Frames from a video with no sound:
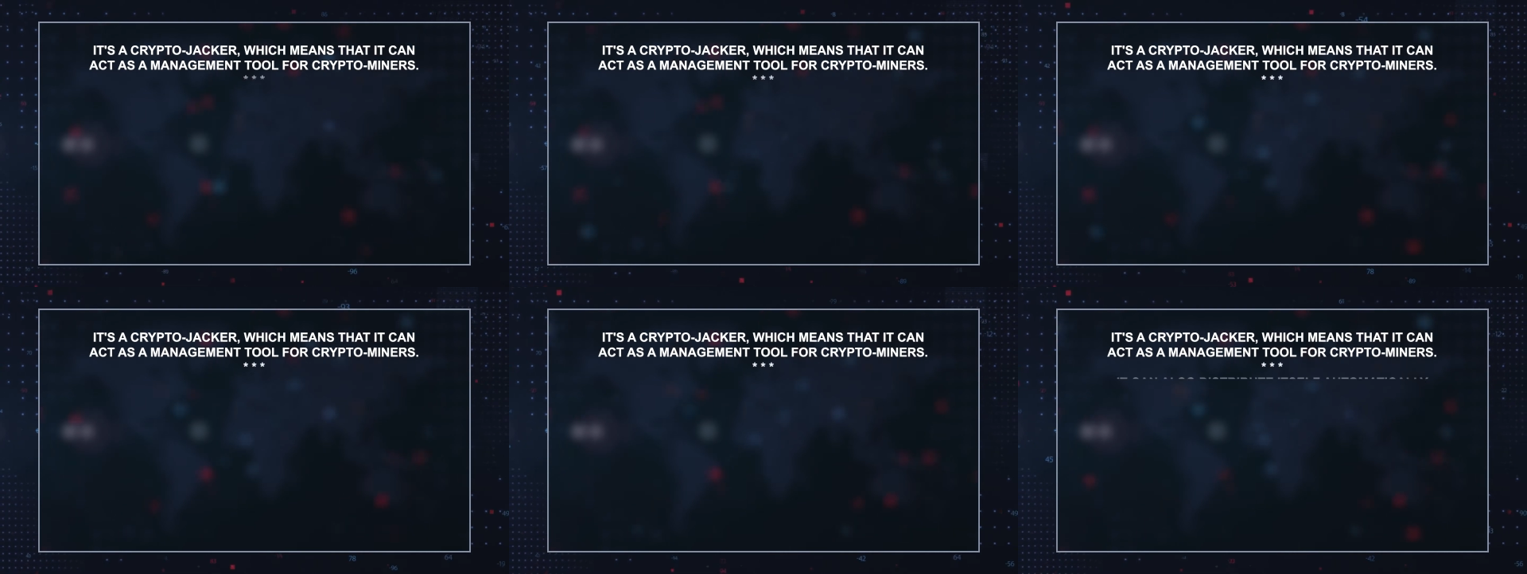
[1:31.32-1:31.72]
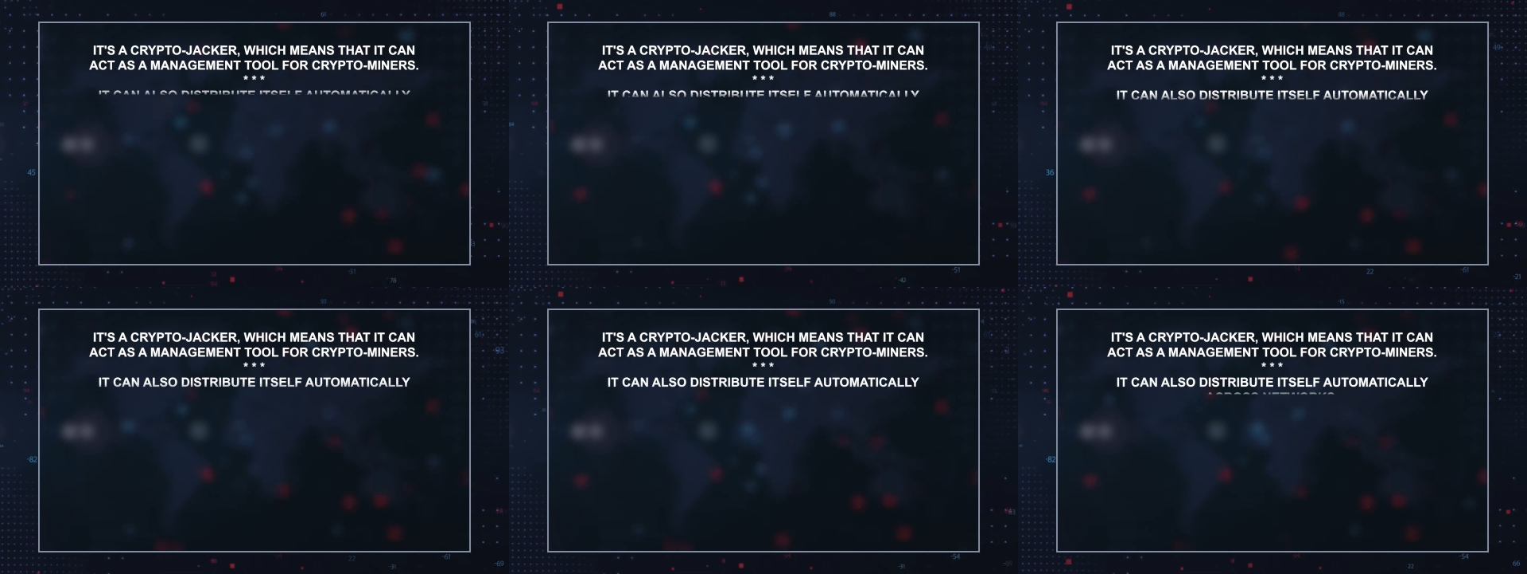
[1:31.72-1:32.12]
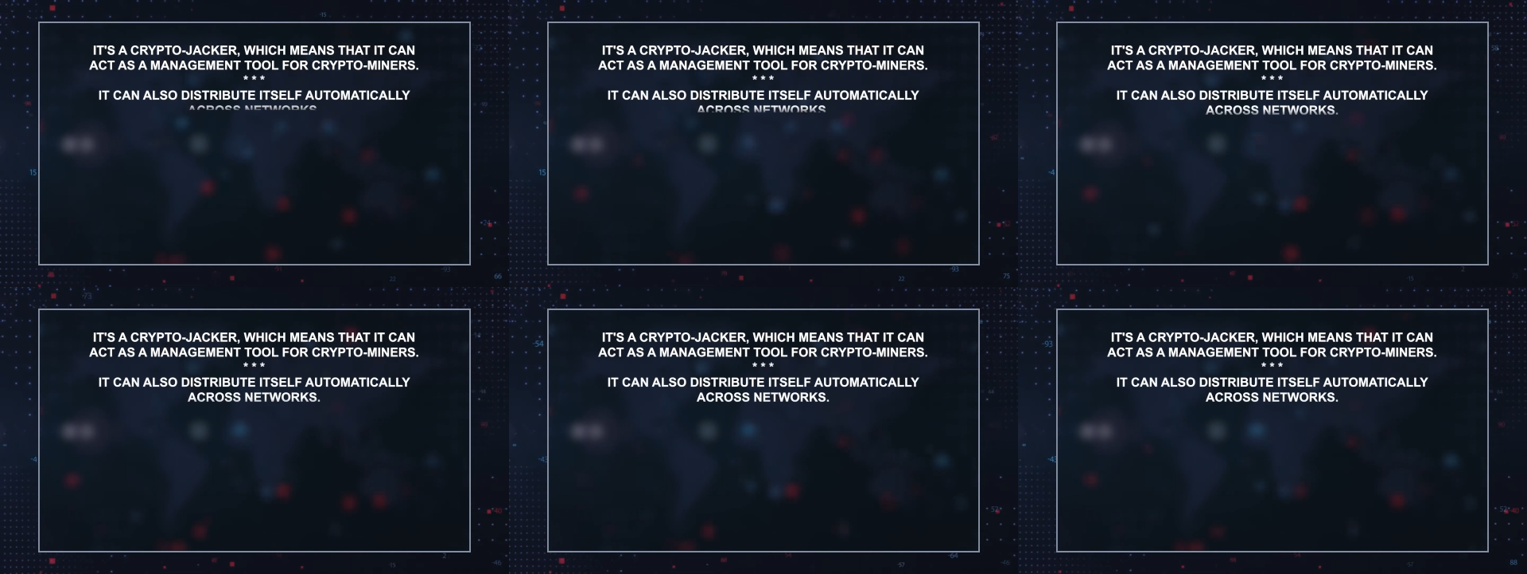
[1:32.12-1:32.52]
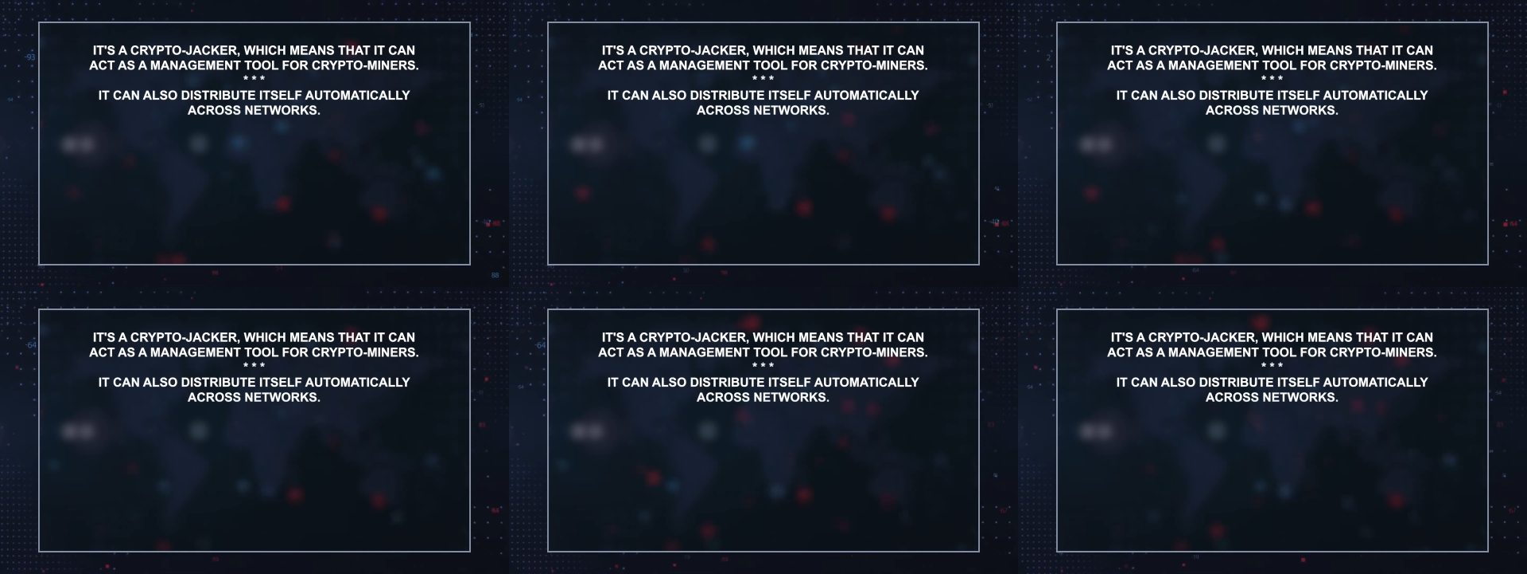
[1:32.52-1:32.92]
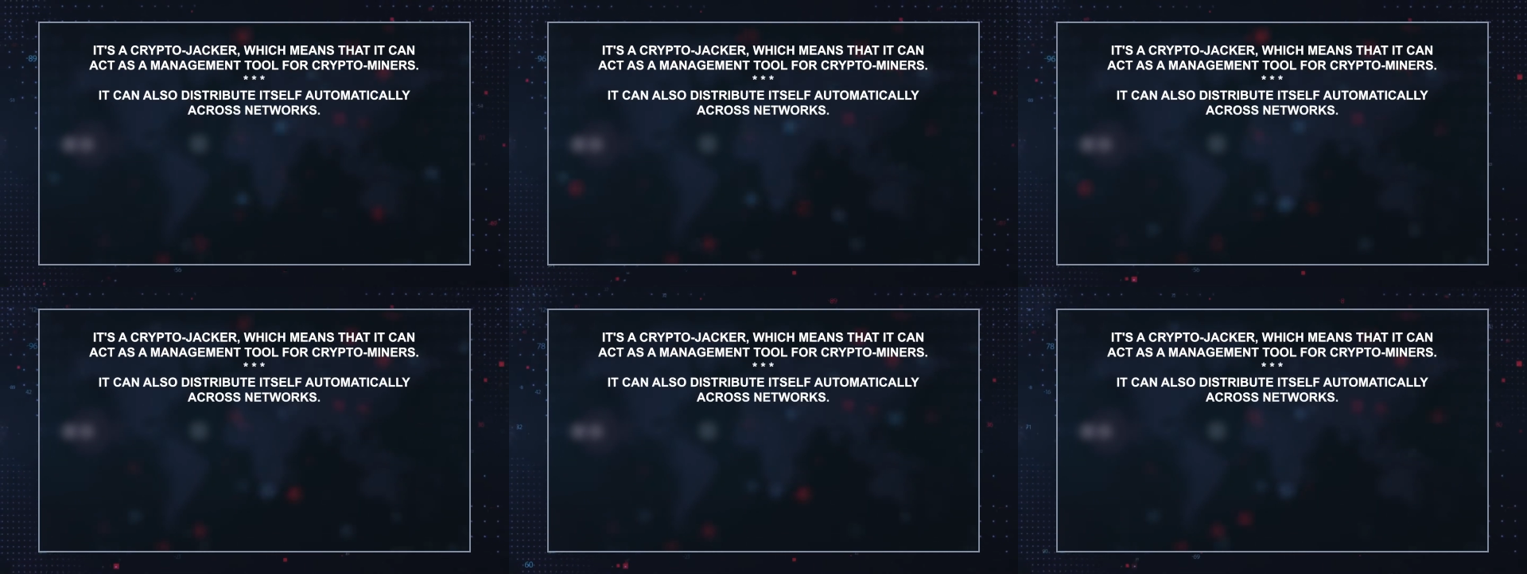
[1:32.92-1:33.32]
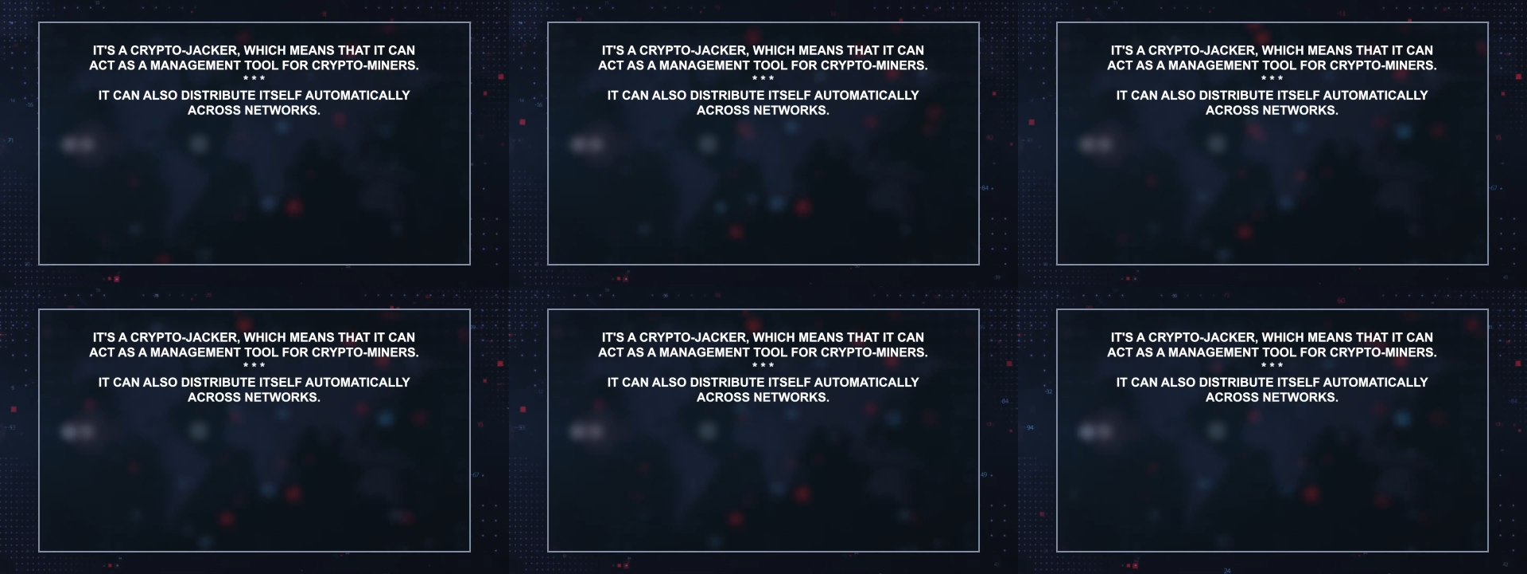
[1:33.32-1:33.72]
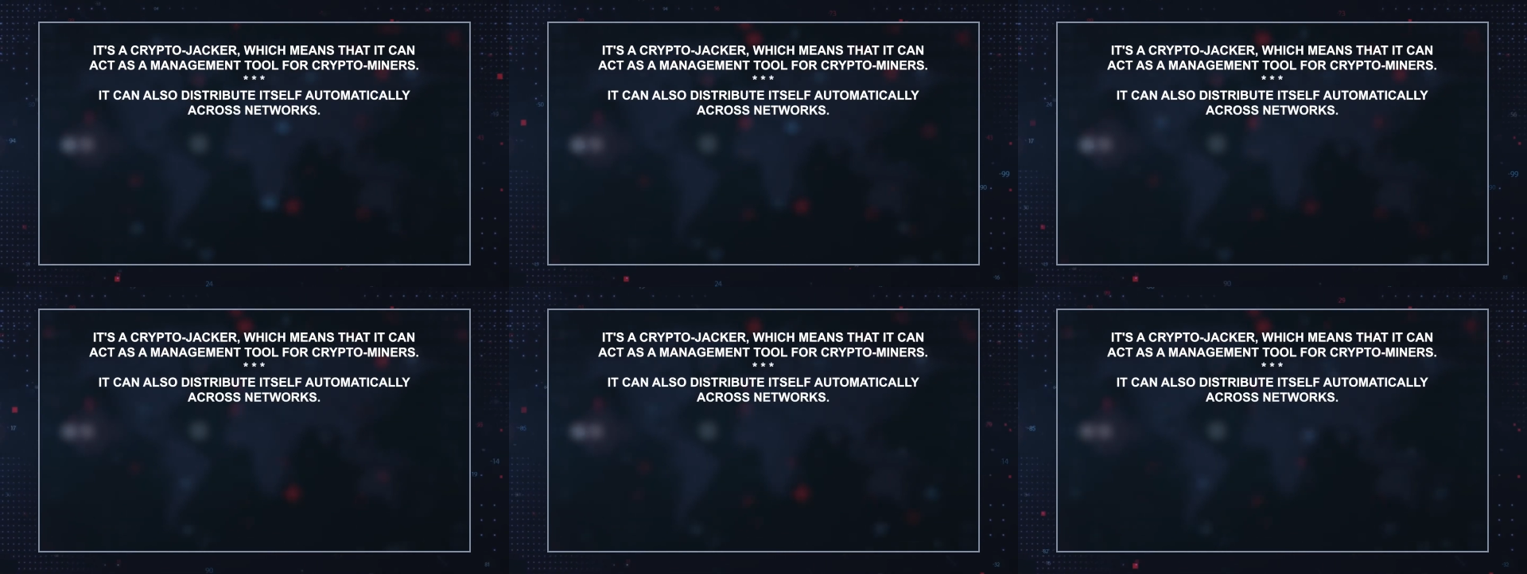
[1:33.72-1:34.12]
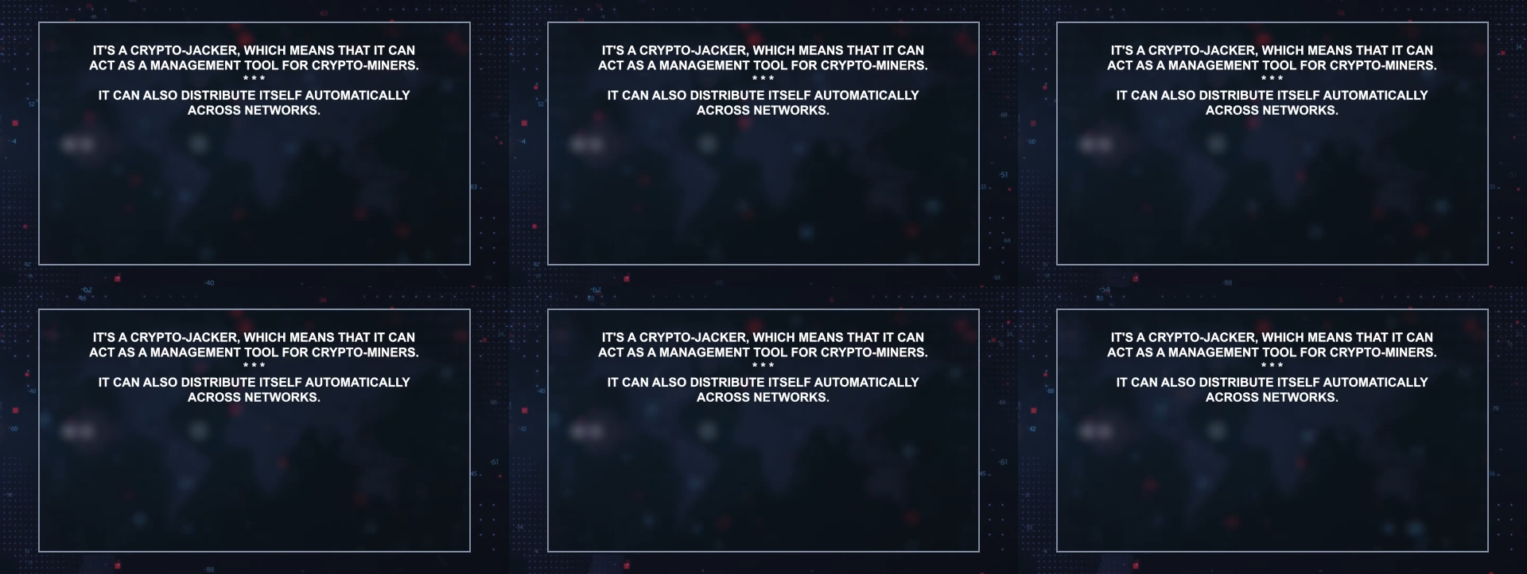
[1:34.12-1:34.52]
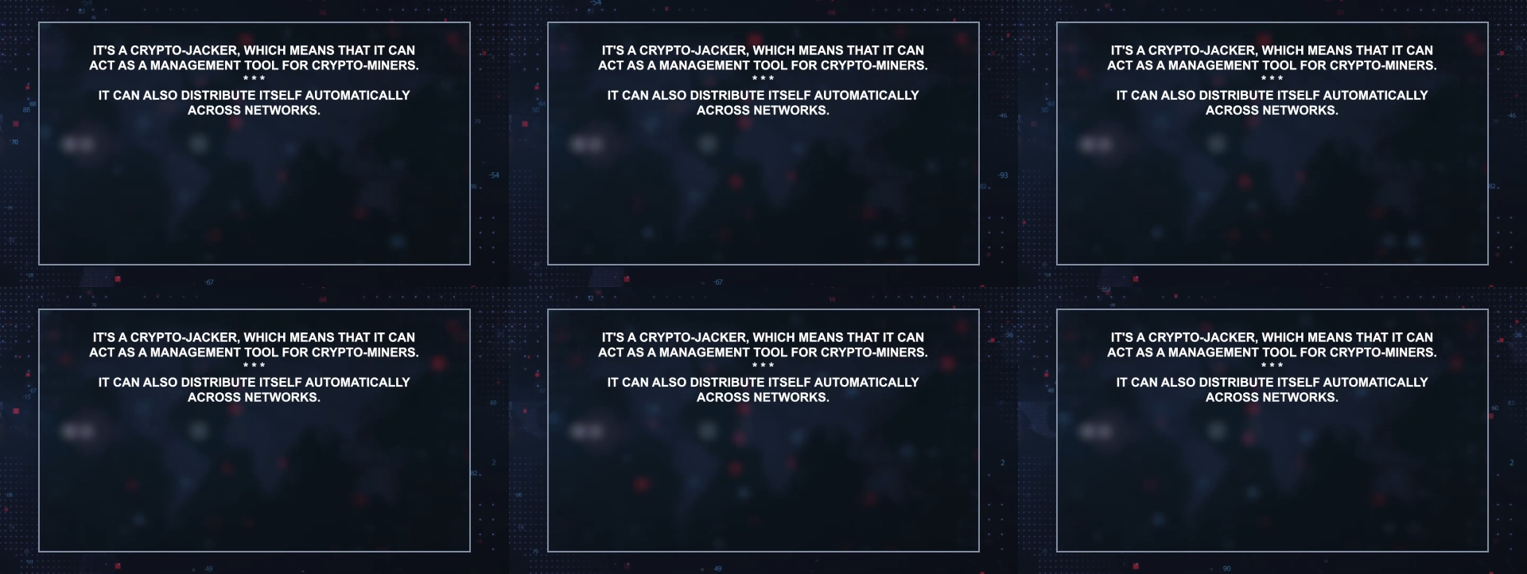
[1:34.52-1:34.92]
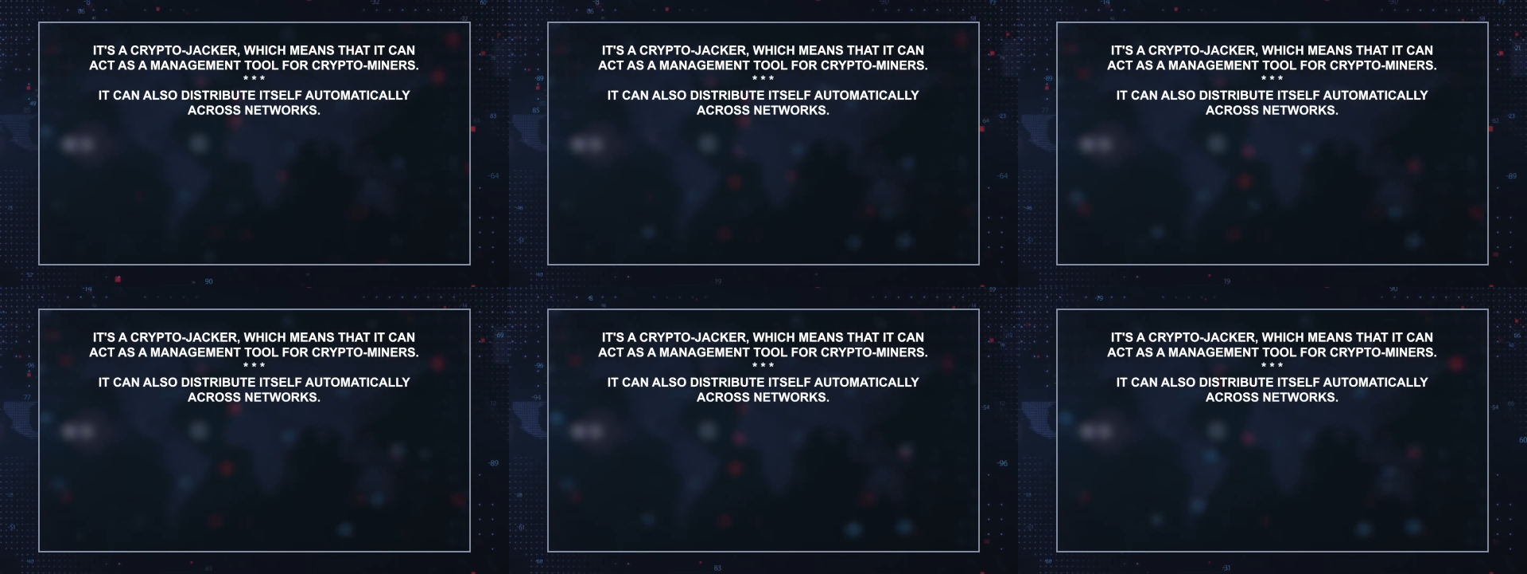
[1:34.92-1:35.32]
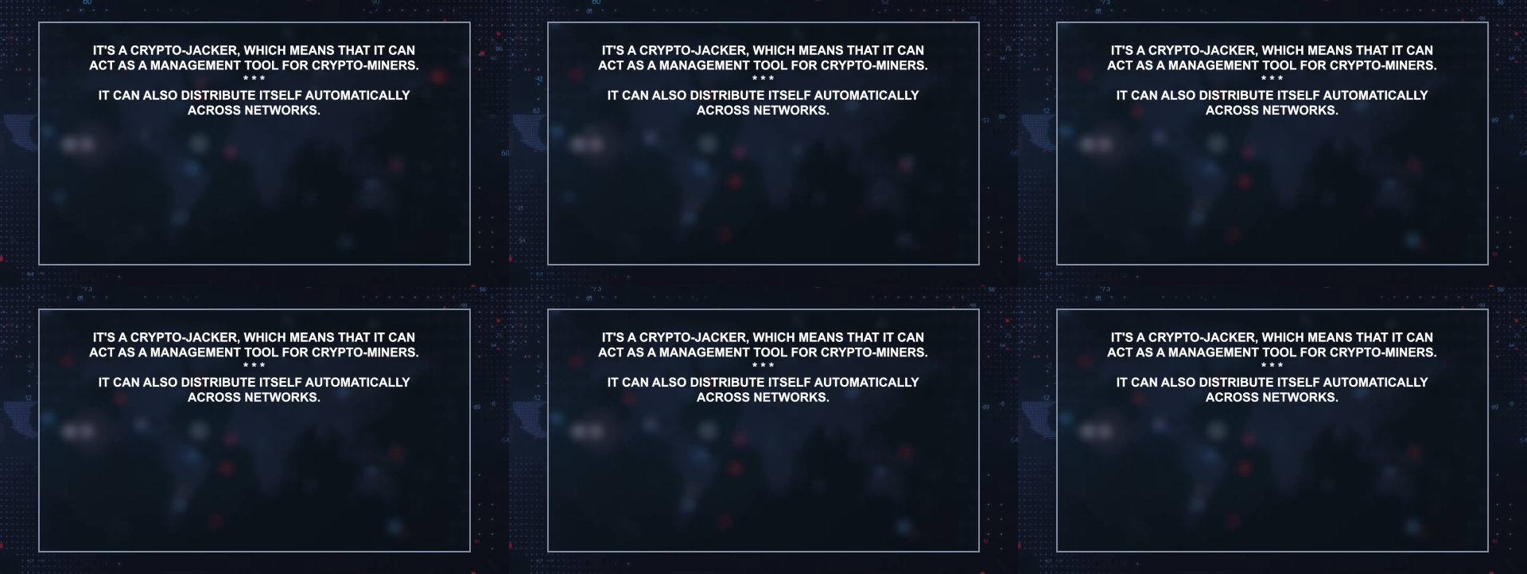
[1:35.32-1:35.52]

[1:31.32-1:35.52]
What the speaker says: Nobody's mouth can be seen.